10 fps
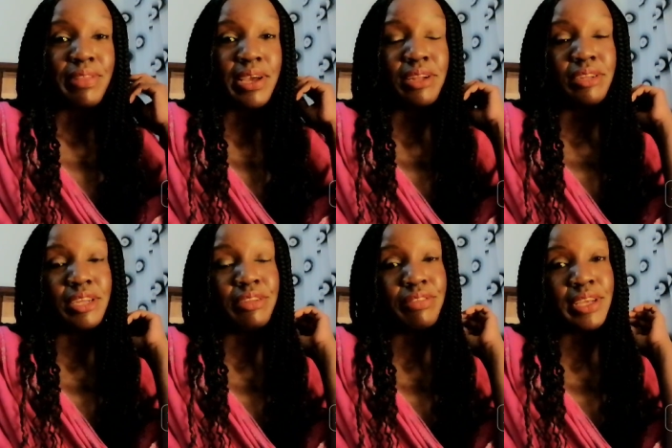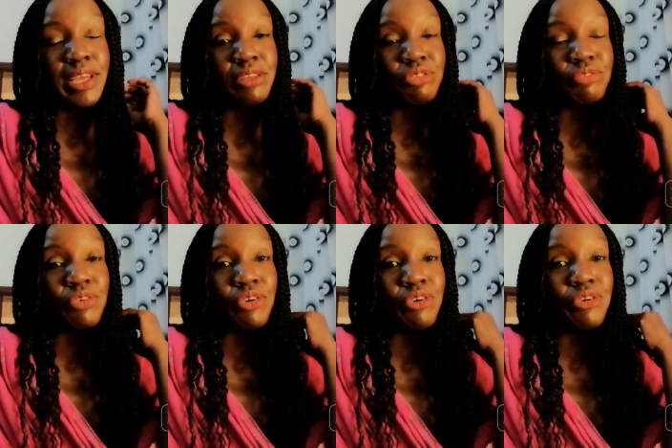Then, in the case
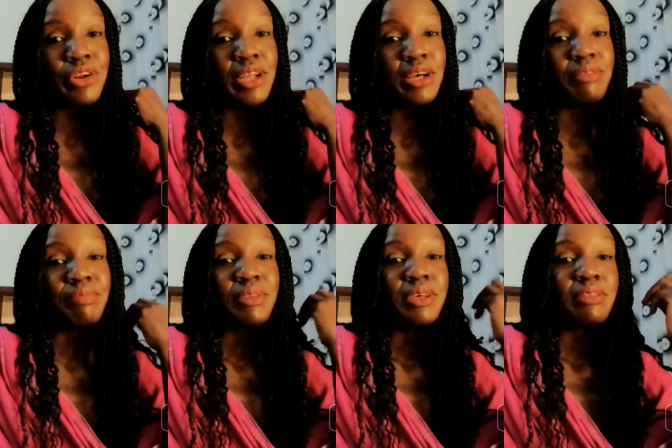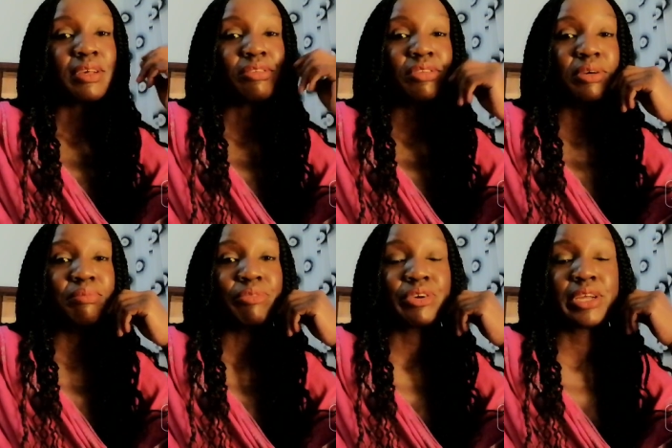of Corona, there's
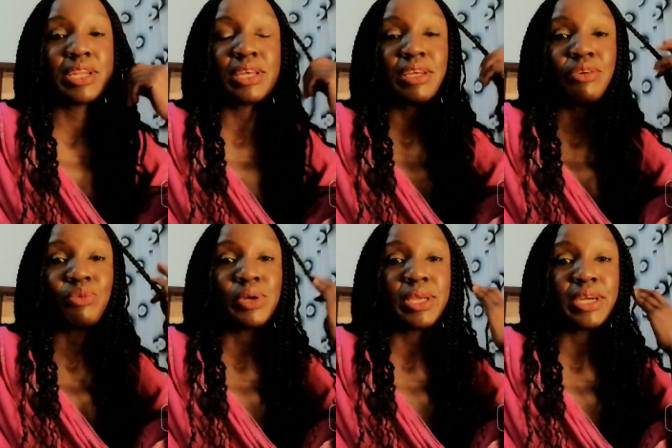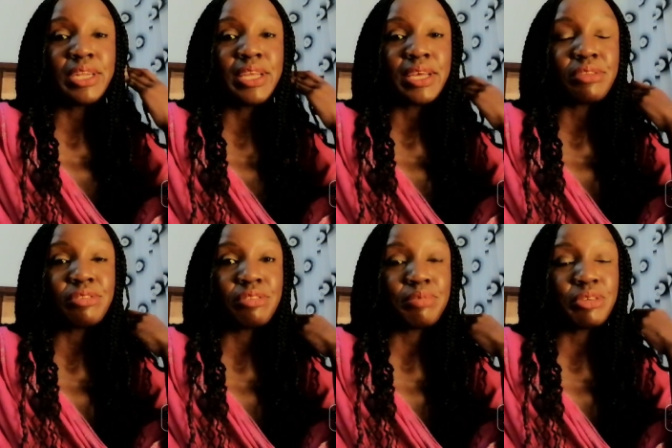some really weird
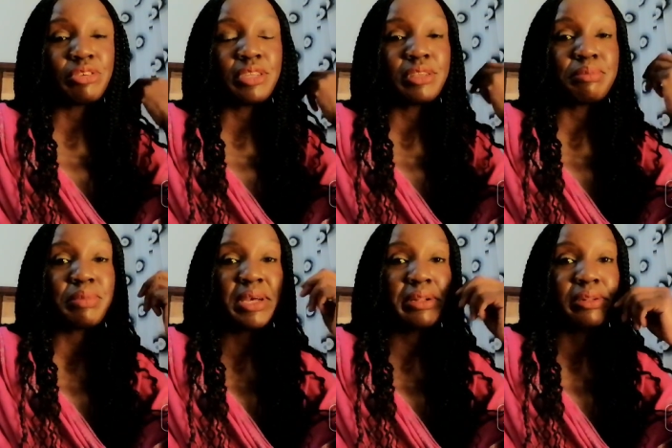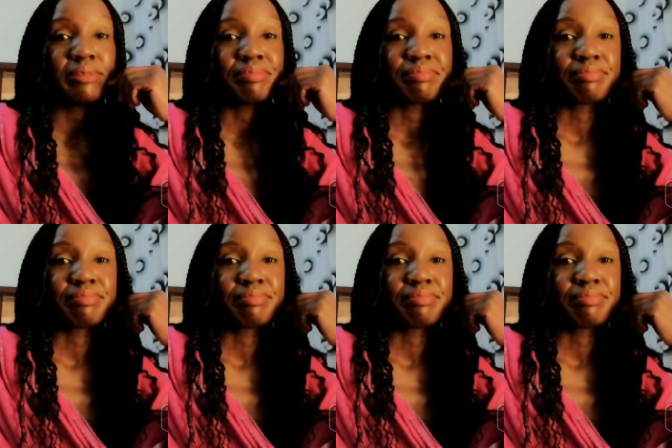guests, especially the male.